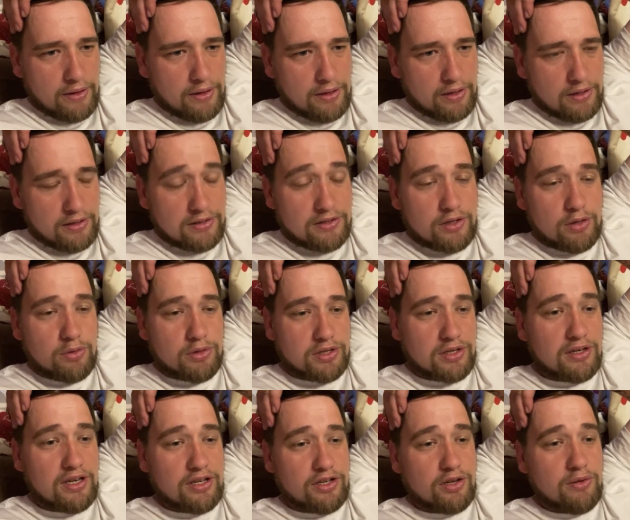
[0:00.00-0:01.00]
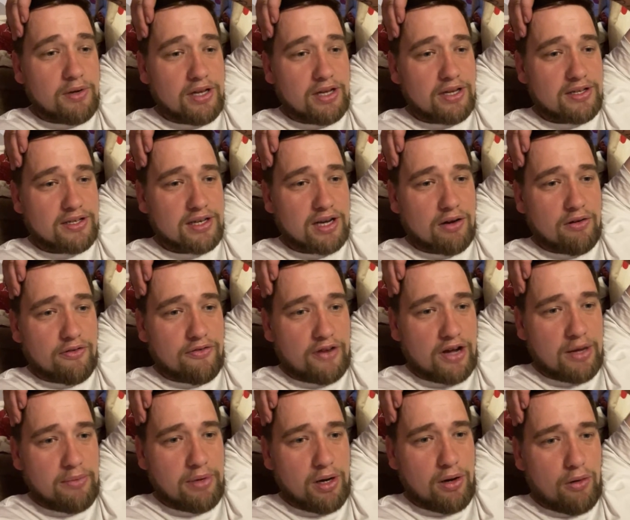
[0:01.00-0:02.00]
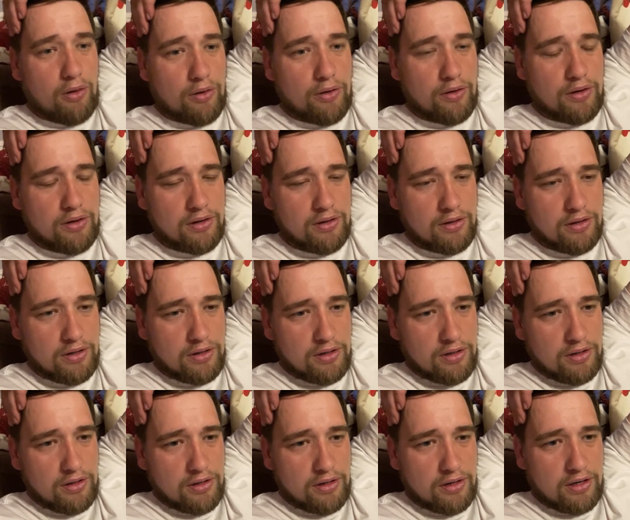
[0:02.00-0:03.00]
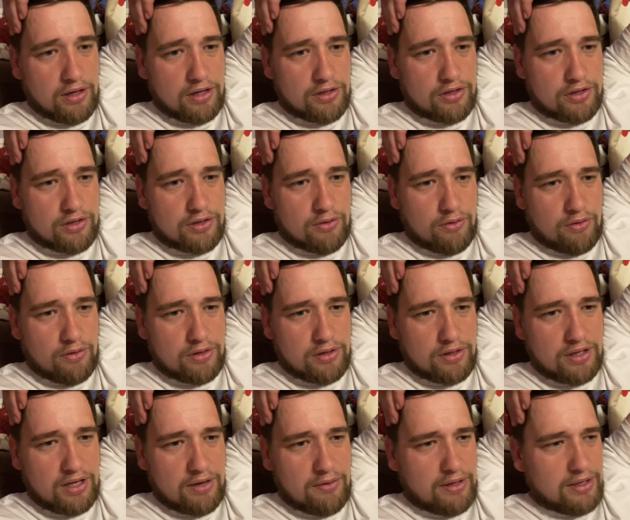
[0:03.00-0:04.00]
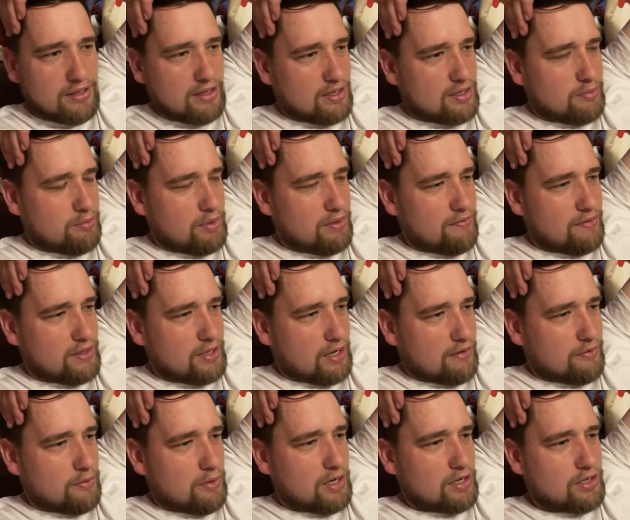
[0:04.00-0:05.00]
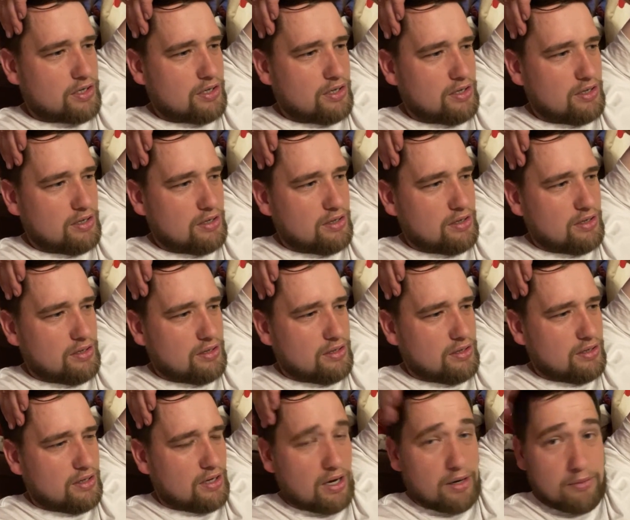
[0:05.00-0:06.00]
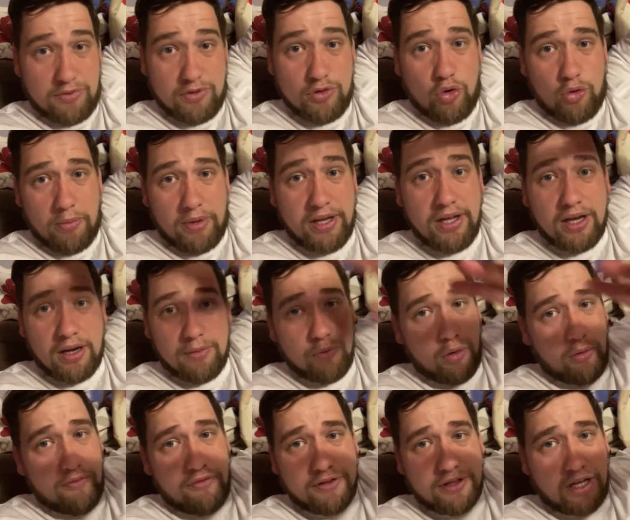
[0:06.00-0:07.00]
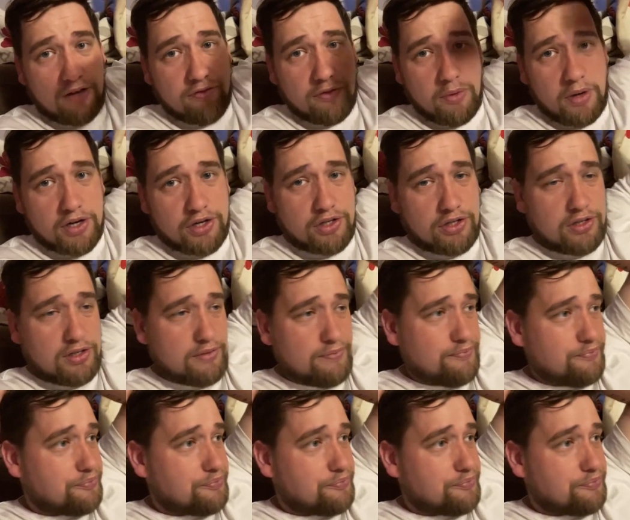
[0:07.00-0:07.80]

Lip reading: It's too late to scarify my lawn." And I just thought, that's a bit of a daft question. And know me, I'm not one for daft questions.